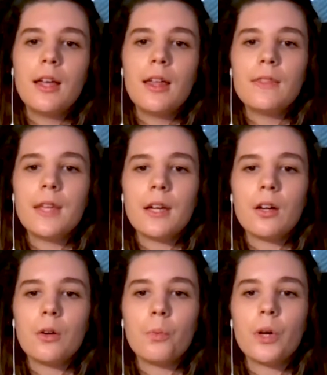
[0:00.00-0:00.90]

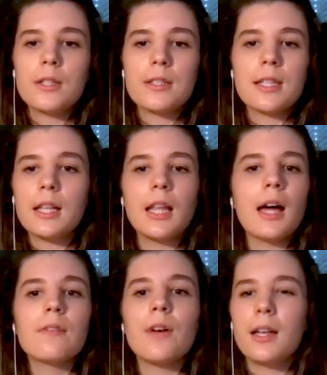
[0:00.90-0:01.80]
There was a lot
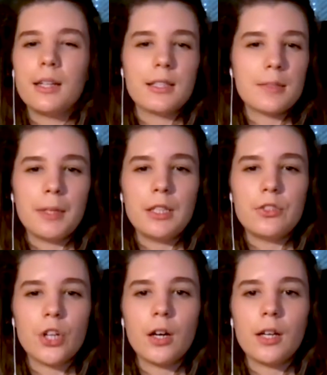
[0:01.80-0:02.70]
of unexplained
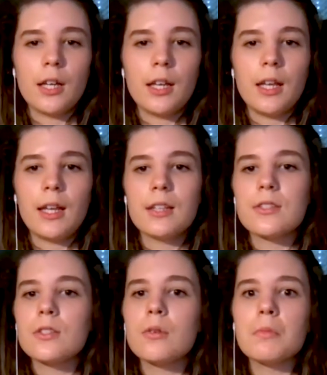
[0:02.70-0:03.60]
jargon and
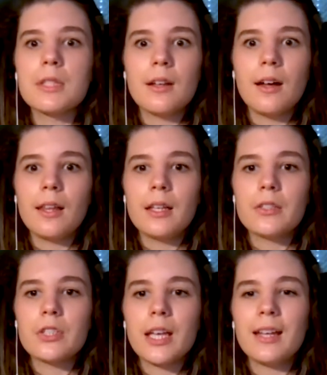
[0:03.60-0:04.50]
assumed
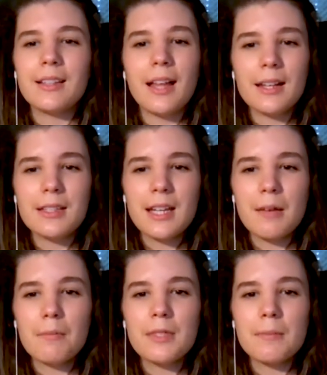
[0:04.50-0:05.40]
knowledge, and a lot of
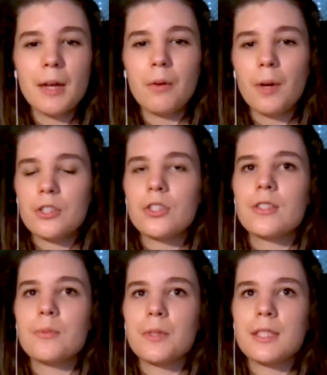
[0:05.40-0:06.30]
times my
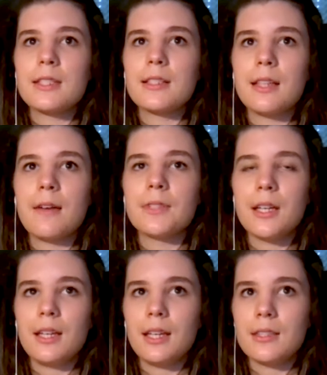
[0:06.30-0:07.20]
questions were still left
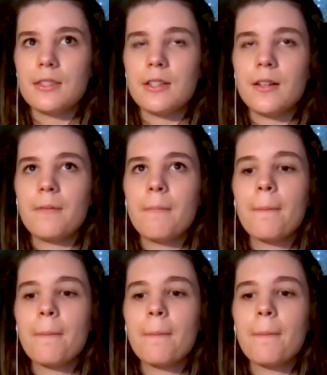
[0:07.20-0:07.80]
unanswered.